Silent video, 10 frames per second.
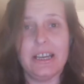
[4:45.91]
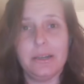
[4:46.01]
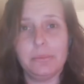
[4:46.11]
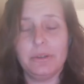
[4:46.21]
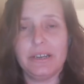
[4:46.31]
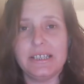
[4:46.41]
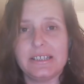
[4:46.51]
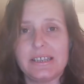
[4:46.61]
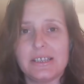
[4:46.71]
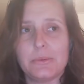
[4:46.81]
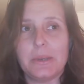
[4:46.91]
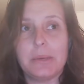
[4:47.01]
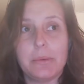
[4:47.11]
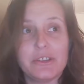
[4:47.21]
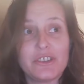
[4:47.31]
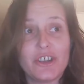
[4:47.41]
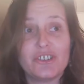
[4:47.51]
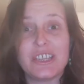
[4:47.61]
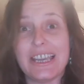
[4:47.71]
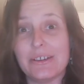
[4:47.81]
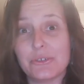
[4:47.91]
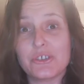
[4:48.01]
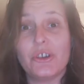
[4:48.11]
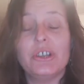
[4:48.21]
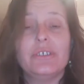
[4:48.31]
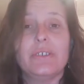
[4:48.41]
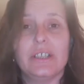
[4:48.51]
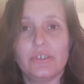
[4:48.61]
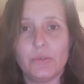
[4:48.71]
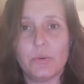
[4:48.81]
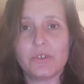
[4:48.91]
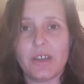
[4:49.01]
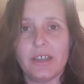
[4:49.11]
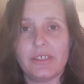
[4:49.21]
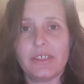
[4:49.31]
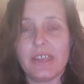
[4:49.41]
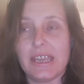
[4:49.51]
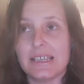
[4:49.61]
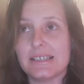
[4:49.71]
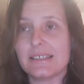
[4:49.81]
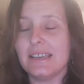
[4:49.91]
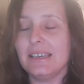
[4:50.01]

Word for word: upgrades this week by searching outside of us for certain things.